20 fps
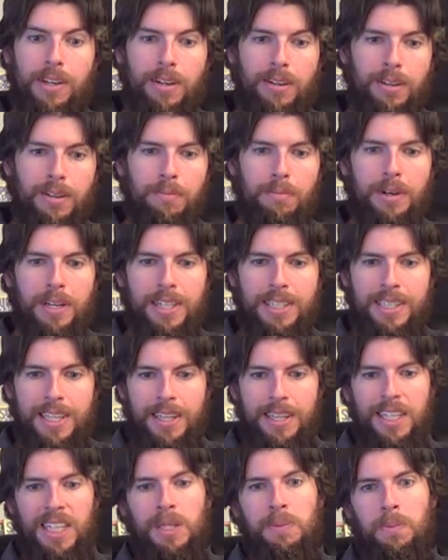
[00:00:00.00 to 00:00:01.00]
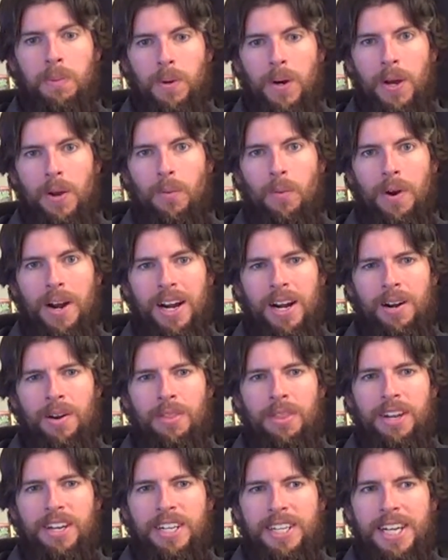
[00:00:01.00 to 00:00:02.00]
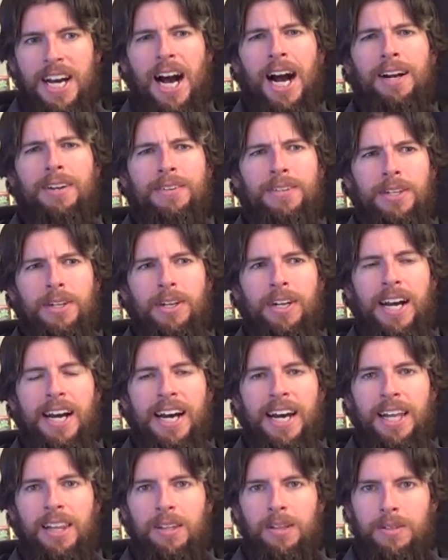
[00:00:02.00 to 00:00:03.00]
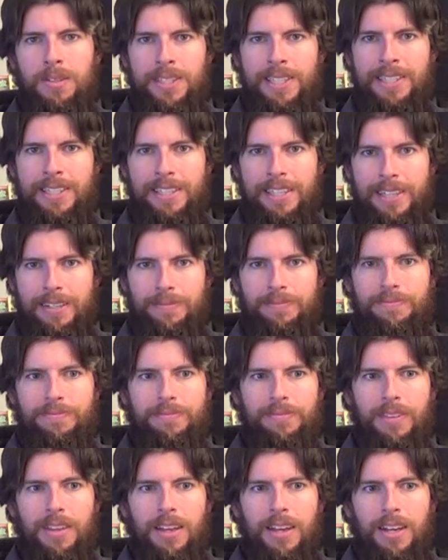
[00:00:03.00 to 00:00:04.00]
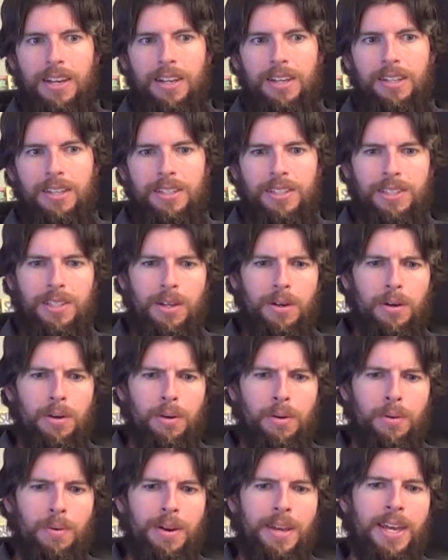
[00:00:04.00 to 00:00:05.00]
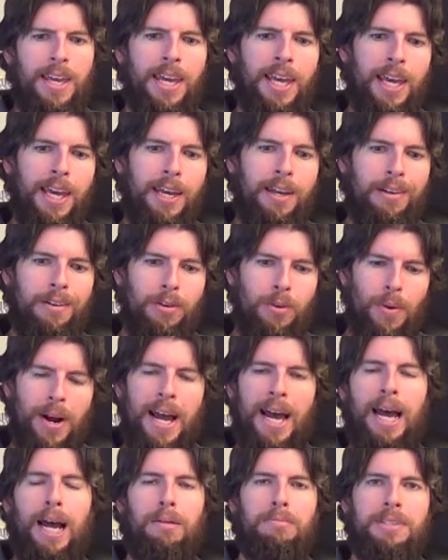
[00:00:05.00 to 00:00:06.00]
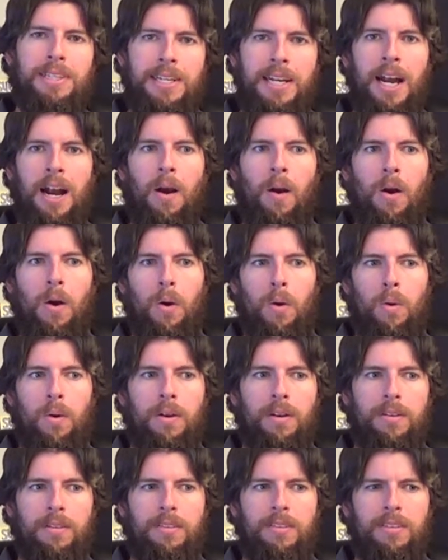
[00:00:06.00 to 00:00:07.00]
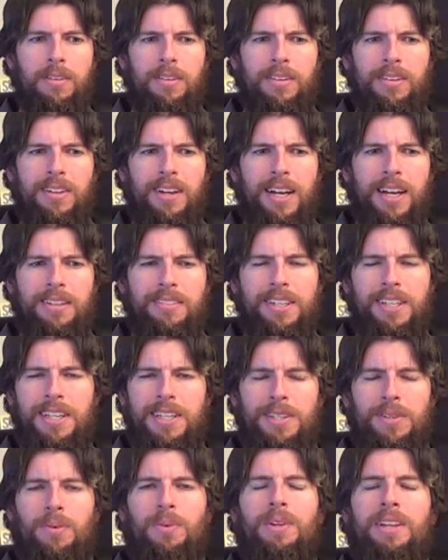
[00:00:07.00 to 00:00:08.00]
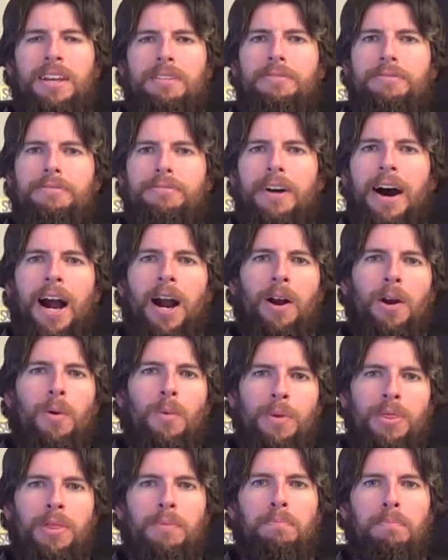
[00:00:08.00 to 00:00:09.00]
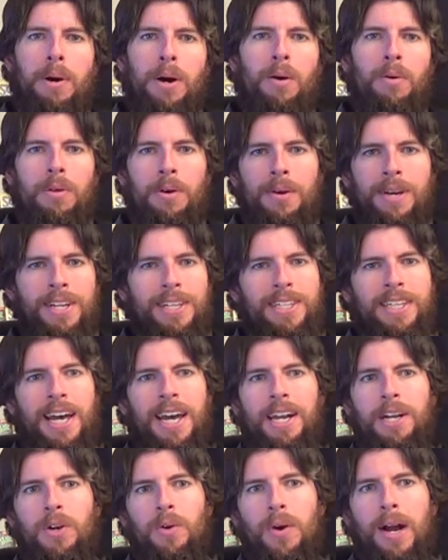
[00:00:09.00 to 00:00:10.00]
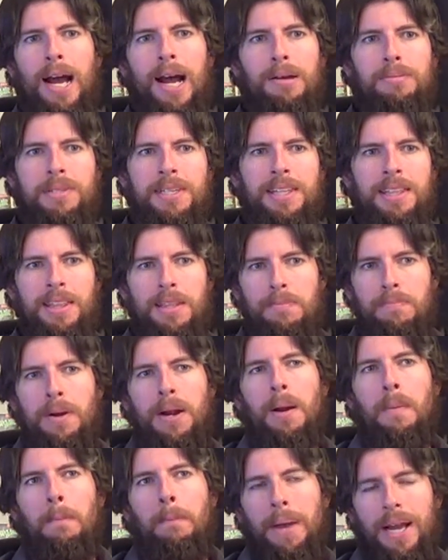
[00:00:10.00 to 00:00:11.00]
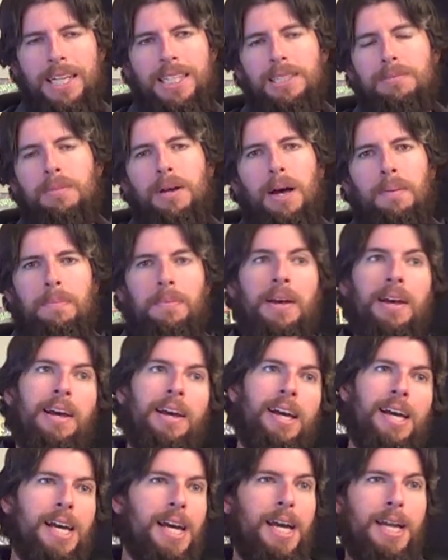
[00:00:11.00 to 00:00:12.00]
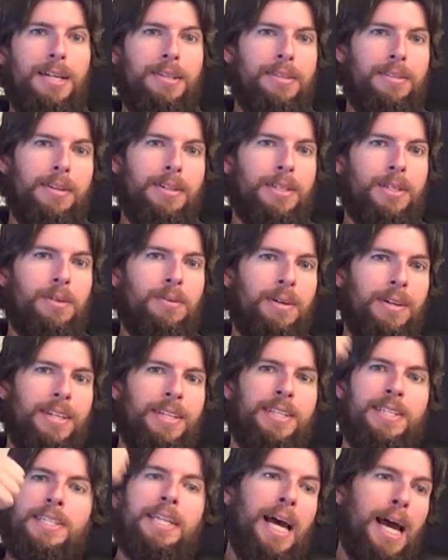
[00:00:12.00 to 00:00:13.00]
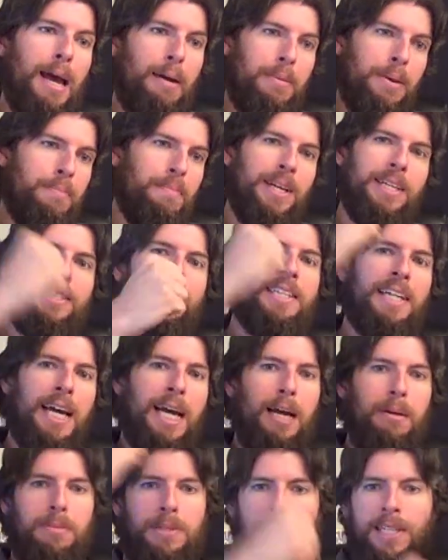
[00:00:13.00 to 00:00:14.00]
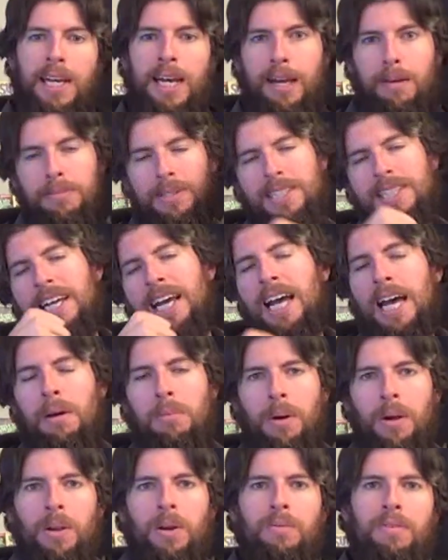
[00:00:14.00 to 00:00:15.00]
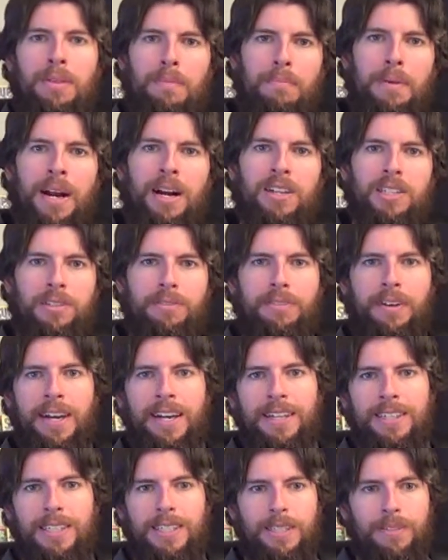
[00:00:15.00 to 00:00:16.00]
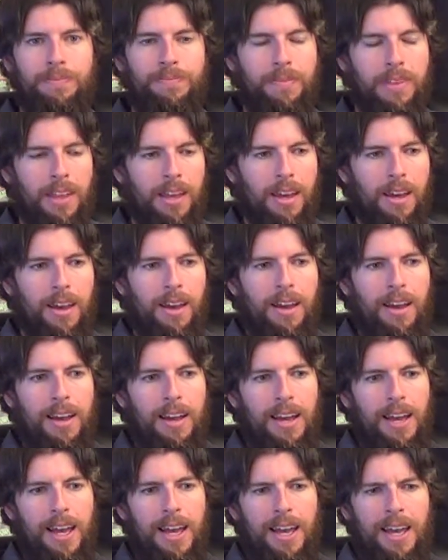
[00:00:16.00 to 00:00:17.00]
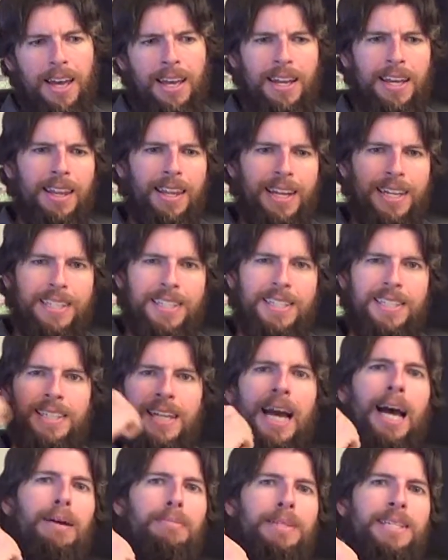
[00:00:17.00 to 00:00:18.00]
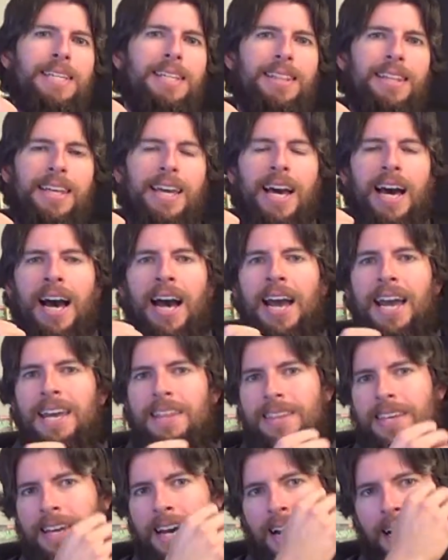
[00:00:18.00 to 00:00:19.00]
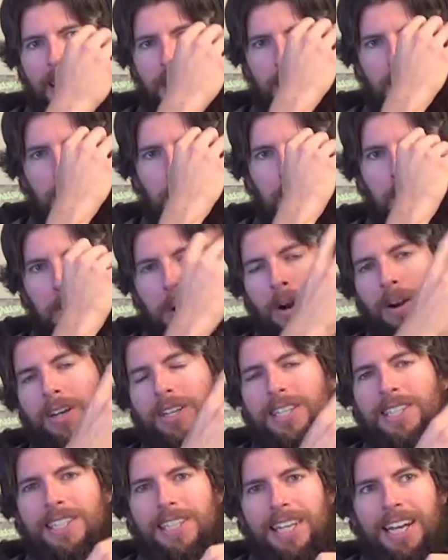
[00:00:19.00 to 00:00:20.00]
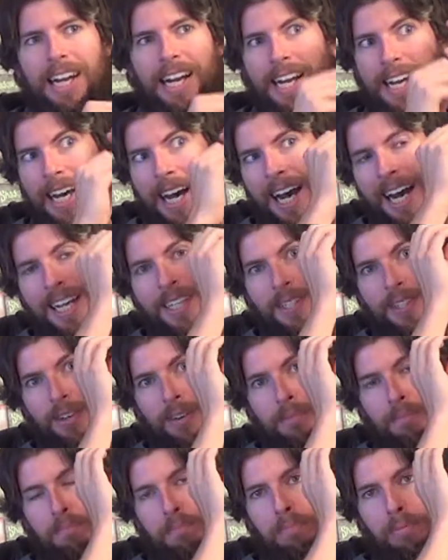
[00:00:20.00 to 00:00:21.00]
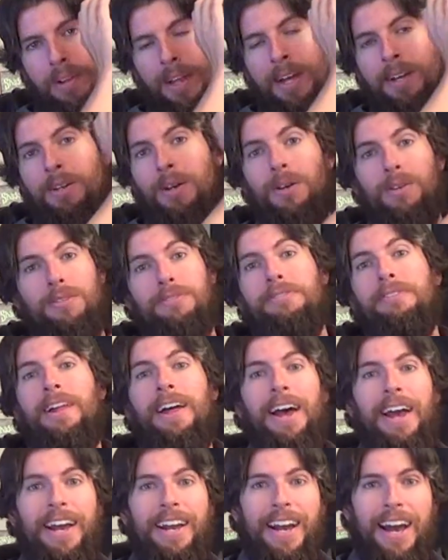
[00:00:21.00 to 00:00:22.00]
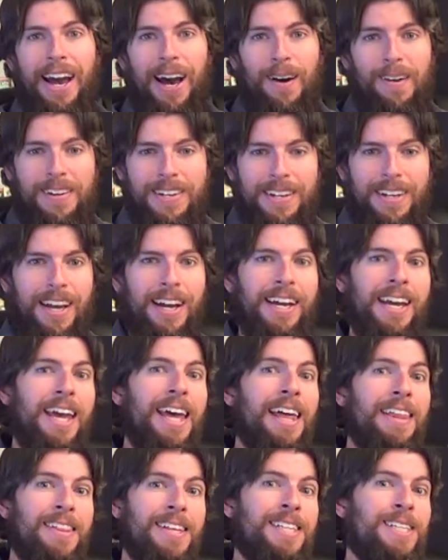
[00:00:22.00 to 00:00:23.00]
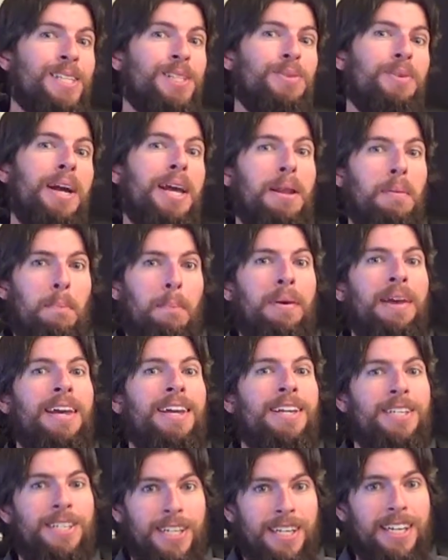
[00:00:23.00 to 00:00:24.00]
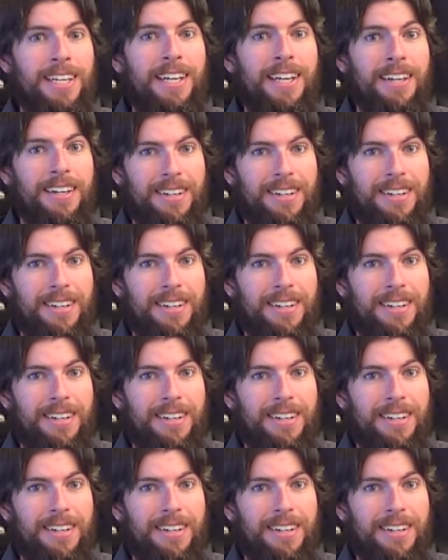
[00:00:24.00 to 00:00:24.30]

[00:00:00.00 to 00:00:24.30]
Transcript: But it's at this point where the doctor guy loses it. So he grabs an arrow. He doesn't really fire it with the bow, though. He just kind of grabs it, and the bear picks him up. He just starts going stabby, McStab, stab, stab all over the bear's face. And he like stabs it in the eye, and the eye just bursts, and a geyser of blood goes flying out. Again, this is rated PG.